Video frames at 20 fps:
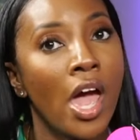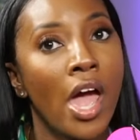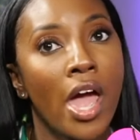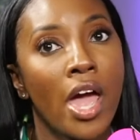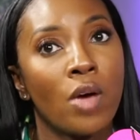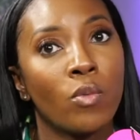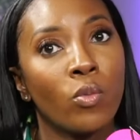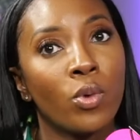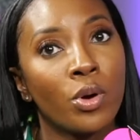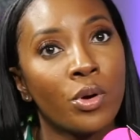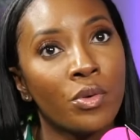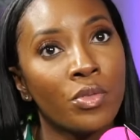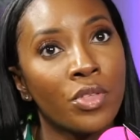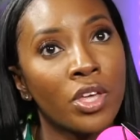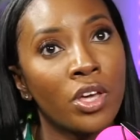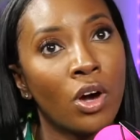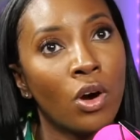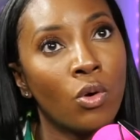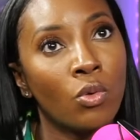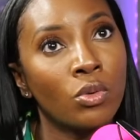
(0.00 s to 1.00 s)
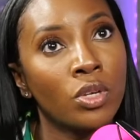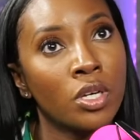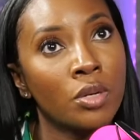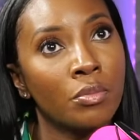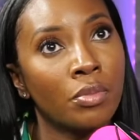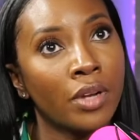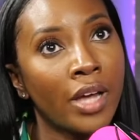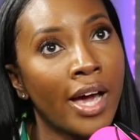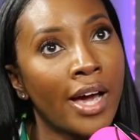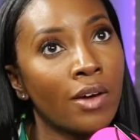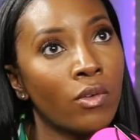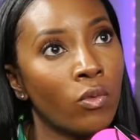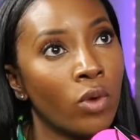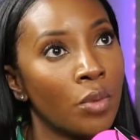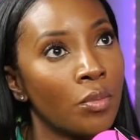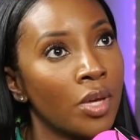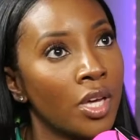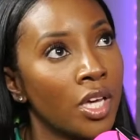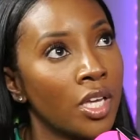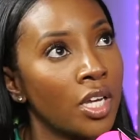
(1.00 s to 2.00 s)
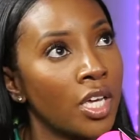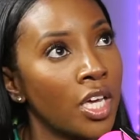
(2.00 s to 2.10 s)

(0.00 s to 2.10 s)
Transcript: And we're the only black women